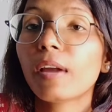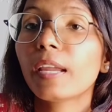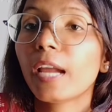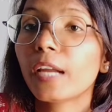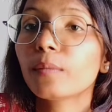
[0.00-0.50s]

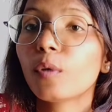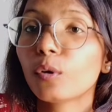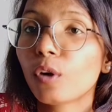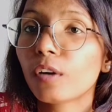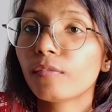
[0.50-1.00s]
I had
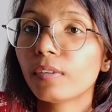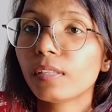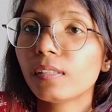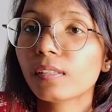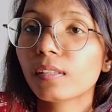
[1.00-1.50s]
more
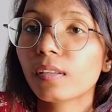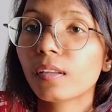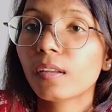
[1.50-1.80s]
confidence